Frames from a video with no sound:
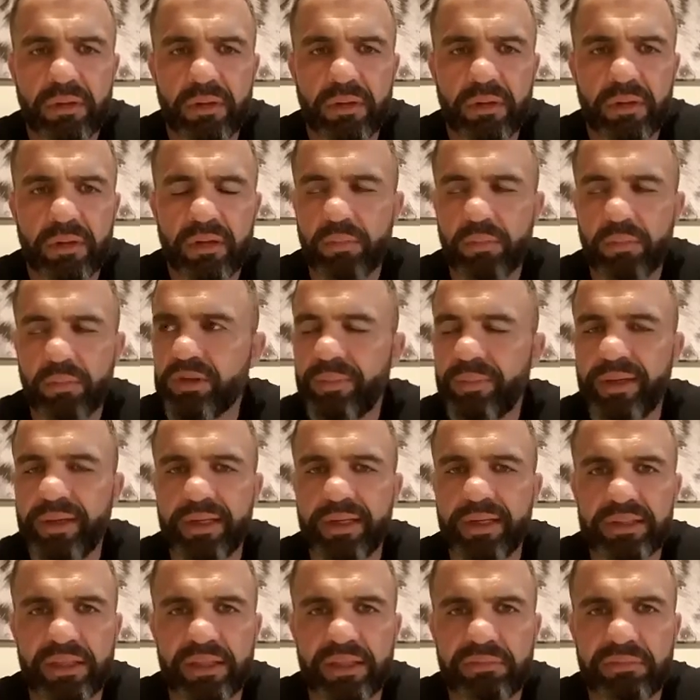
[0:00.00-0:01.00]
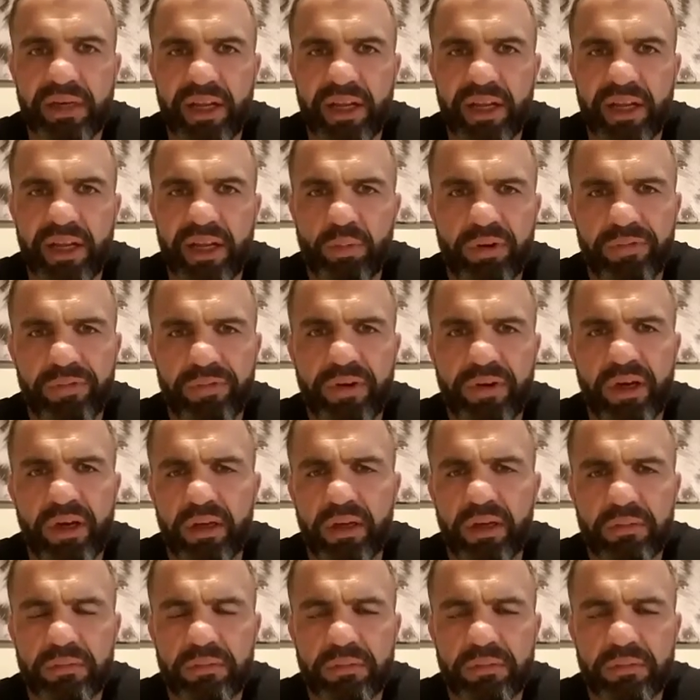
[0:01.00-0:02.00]
what do you mean? I said, "I don't want to fight.
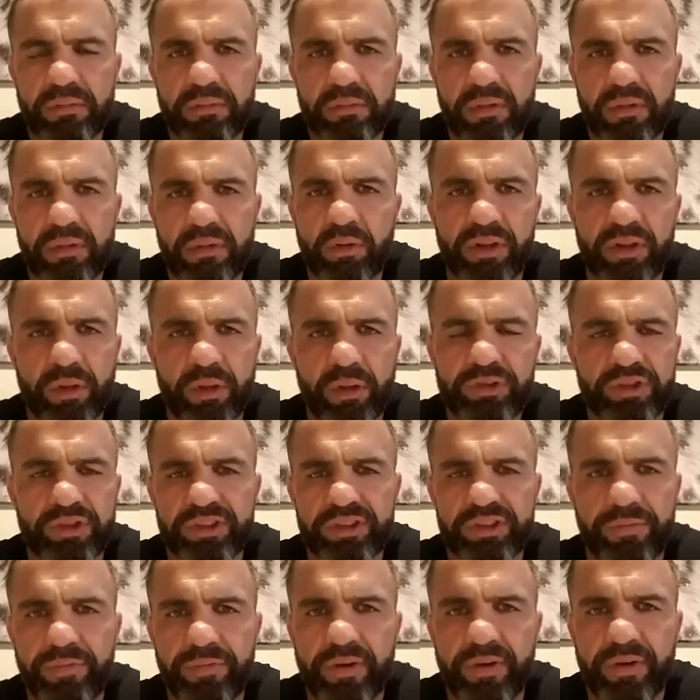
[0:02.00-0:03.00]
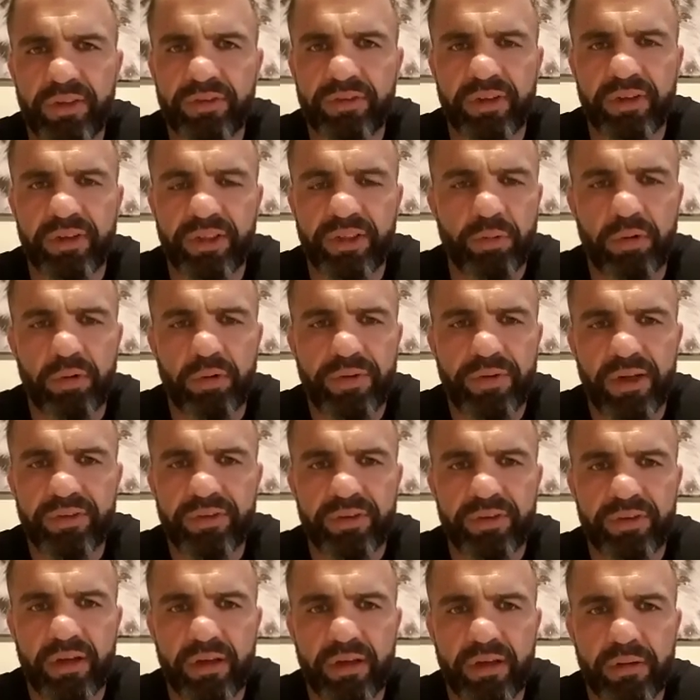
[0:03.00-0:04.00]
I've got no interest in fighting tonight. I don't want to fight
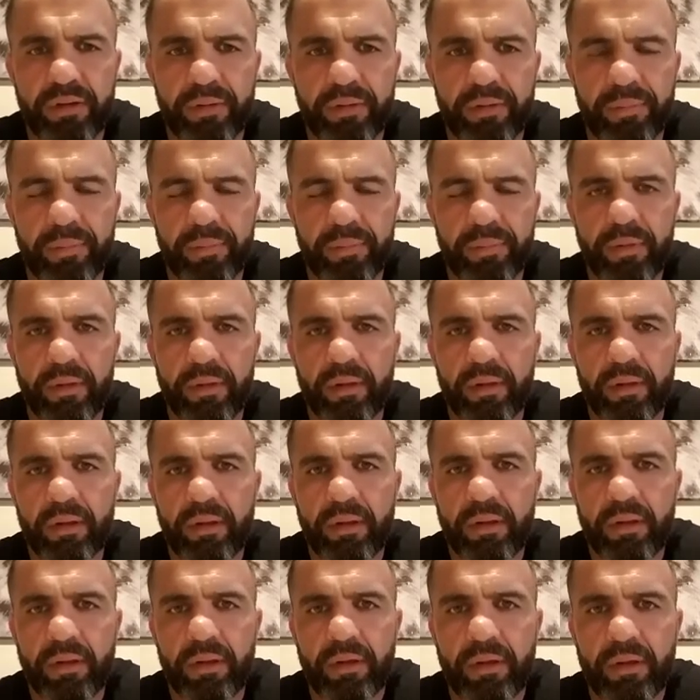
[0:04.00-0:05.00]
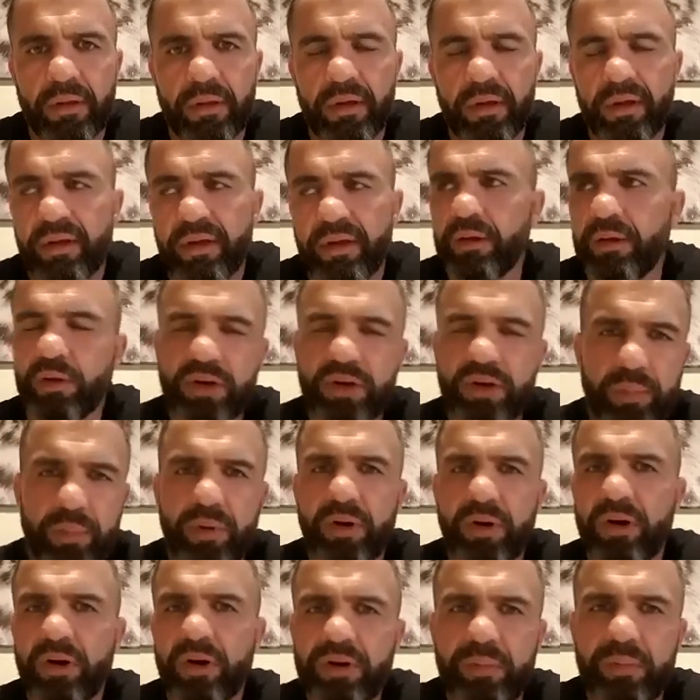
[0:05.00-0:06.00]
tonight." So come
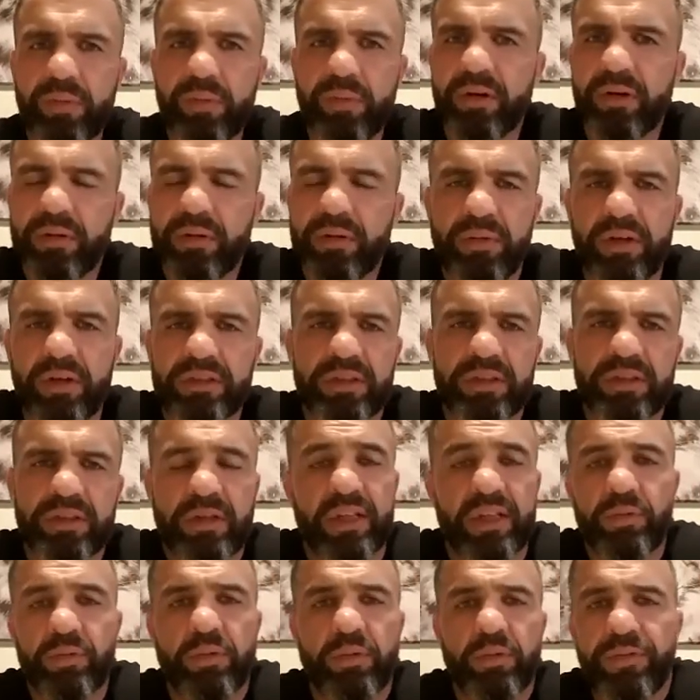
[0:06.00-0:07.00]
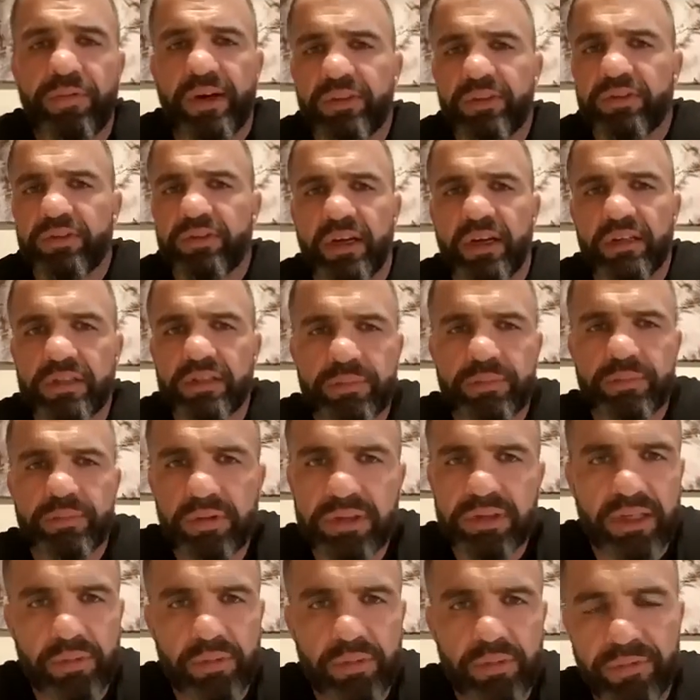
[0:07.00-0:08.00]
on. I said, "No, I don't want to fight tonight." He said, "Bullshit,
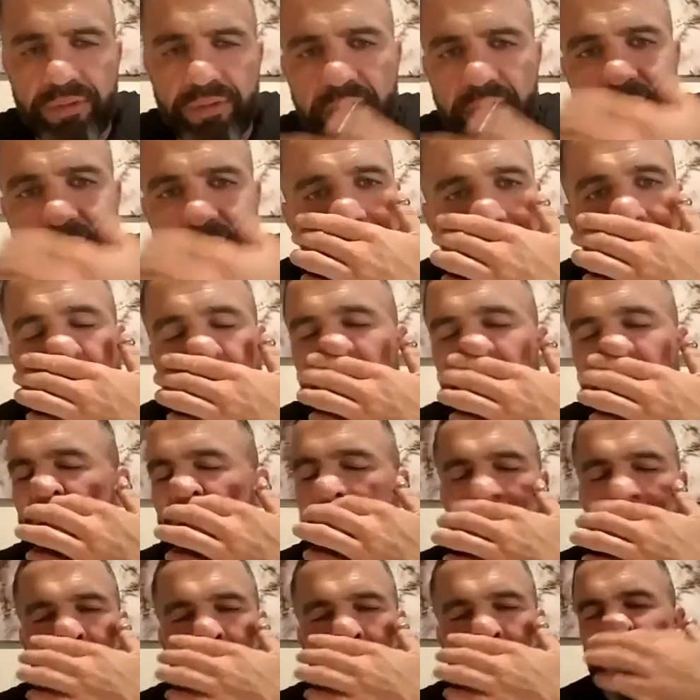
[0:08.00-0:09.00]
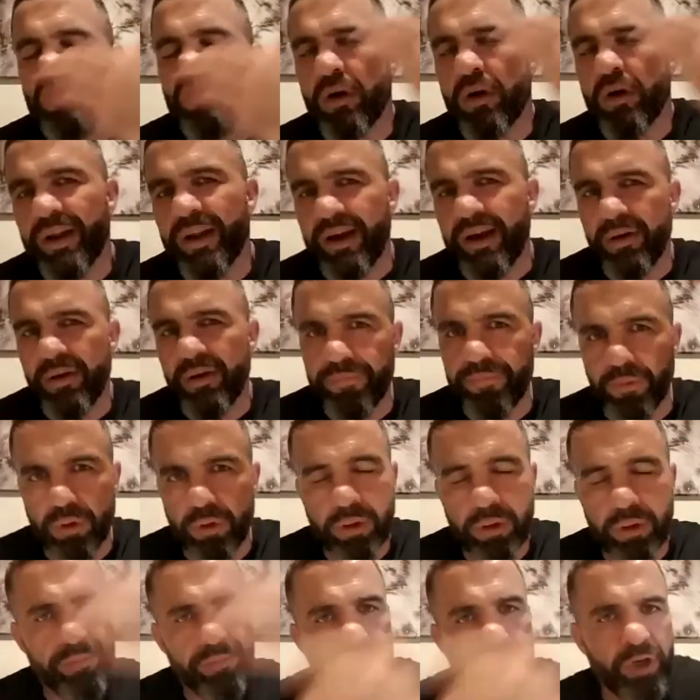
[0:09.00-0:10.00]
I don't want to fight." So I went out and
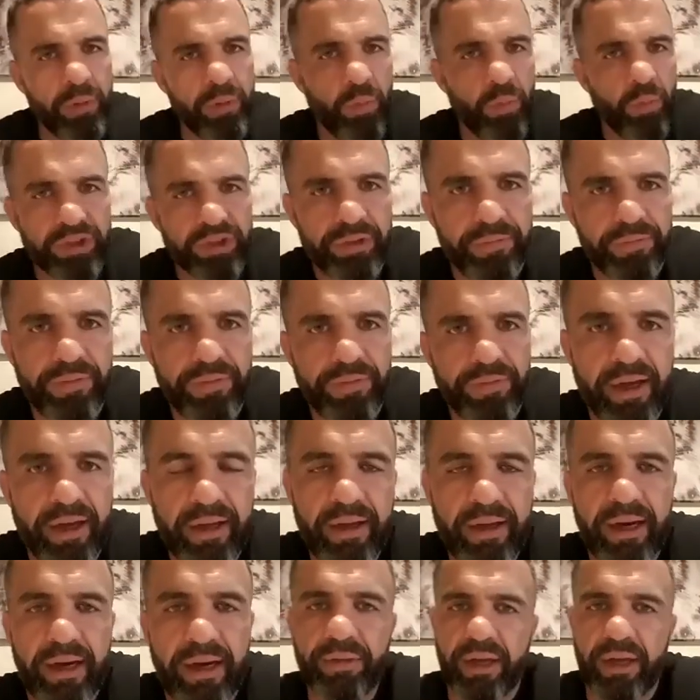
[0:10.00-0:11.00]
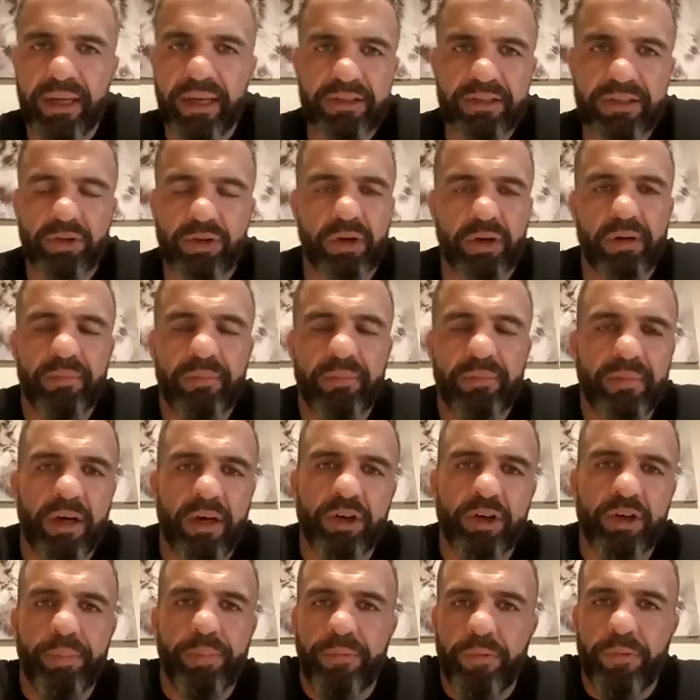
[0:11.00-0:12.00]
thought, you can watch the fight, and it's not a
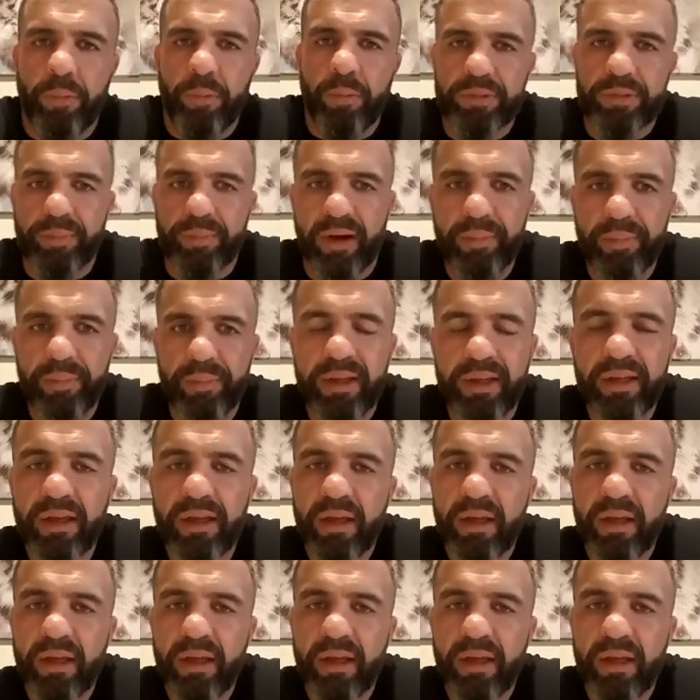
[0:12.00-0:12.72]
good performance by me.